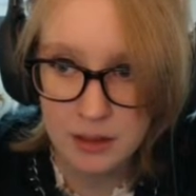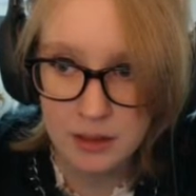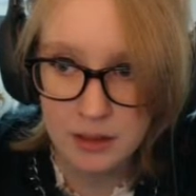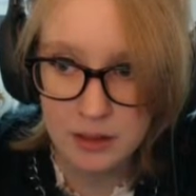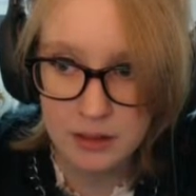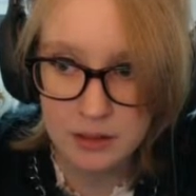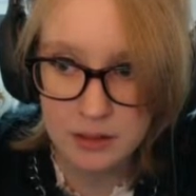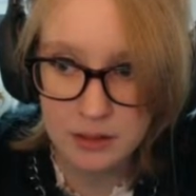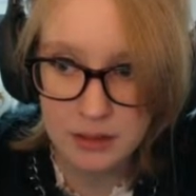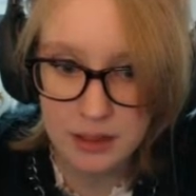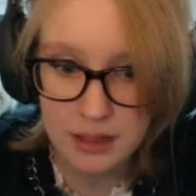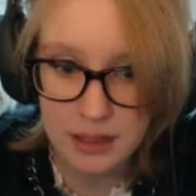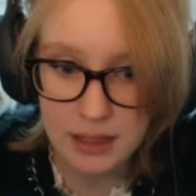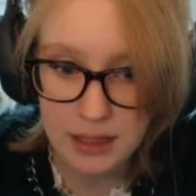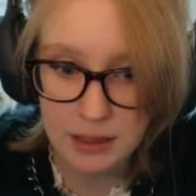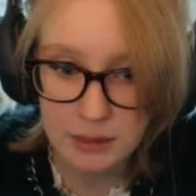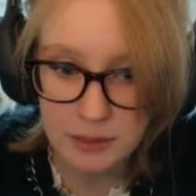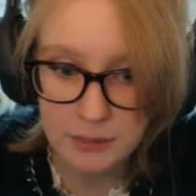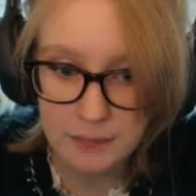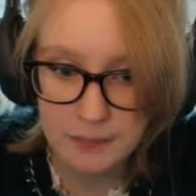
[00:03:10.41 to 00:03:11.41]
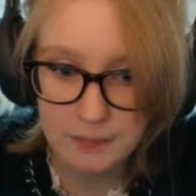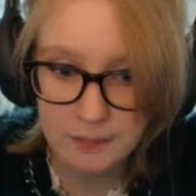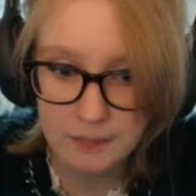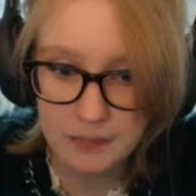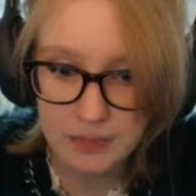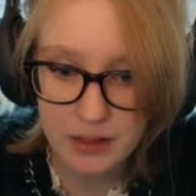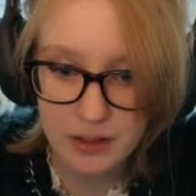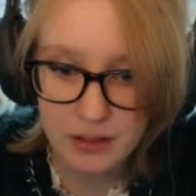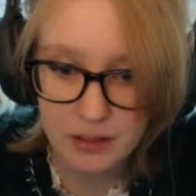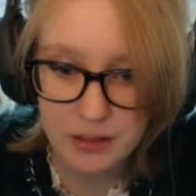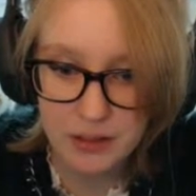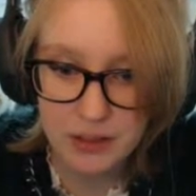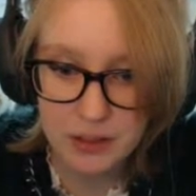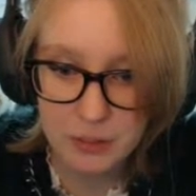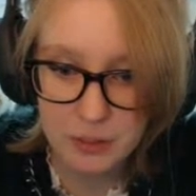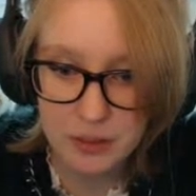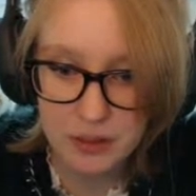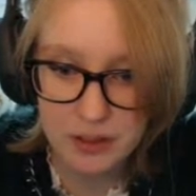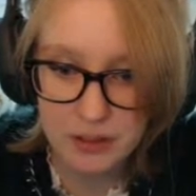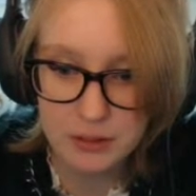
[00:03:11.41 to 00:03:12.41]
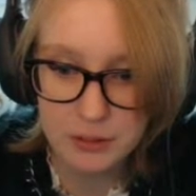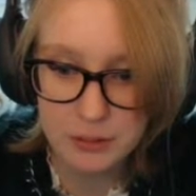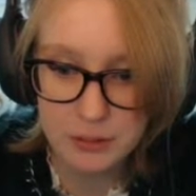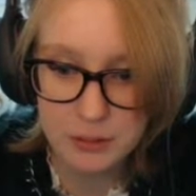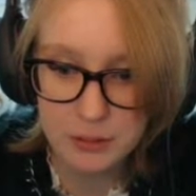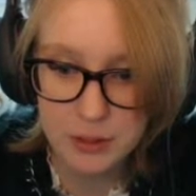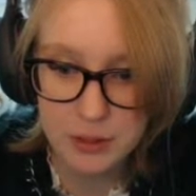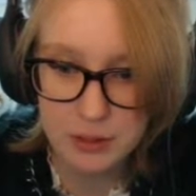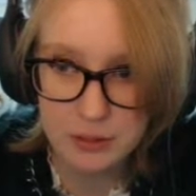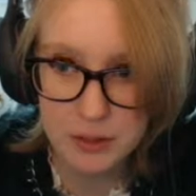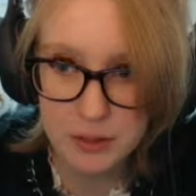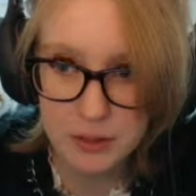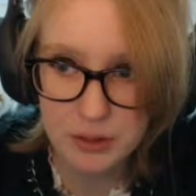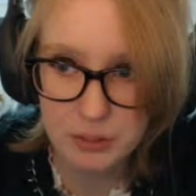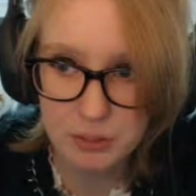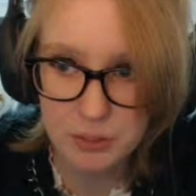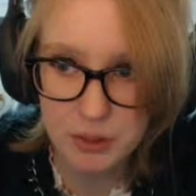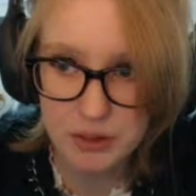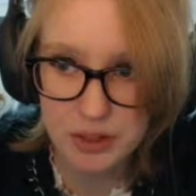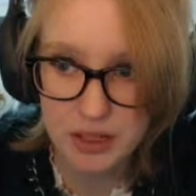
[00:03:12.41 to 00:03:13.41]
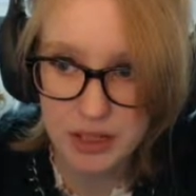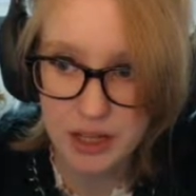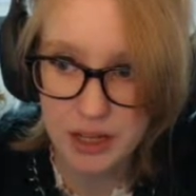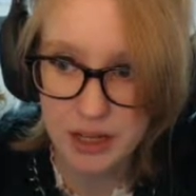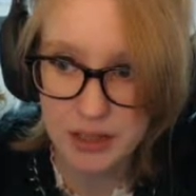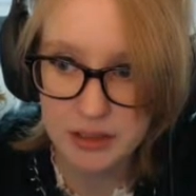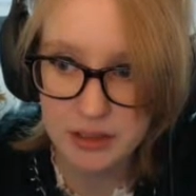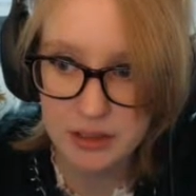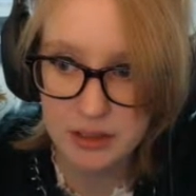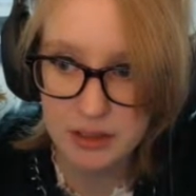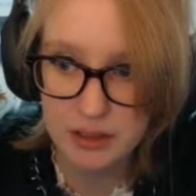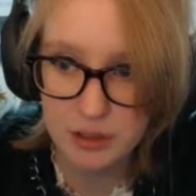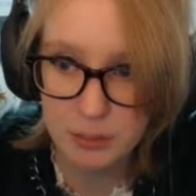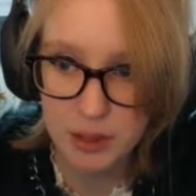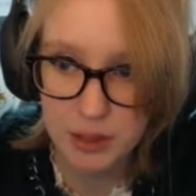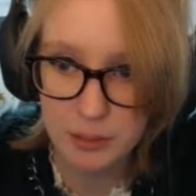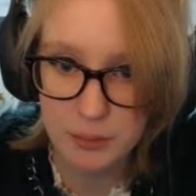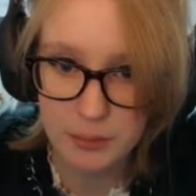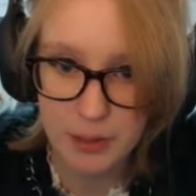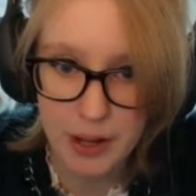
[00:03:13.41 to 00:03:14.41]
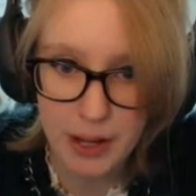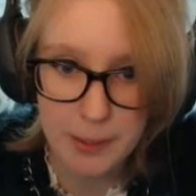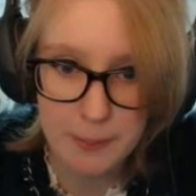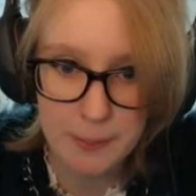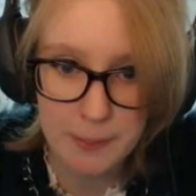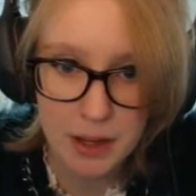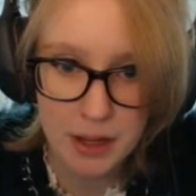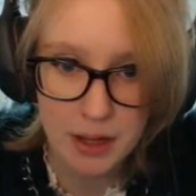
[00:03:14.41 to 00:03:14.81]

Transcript: That's the clown. Oh, this one is one of those mute clowns. You mean a mime?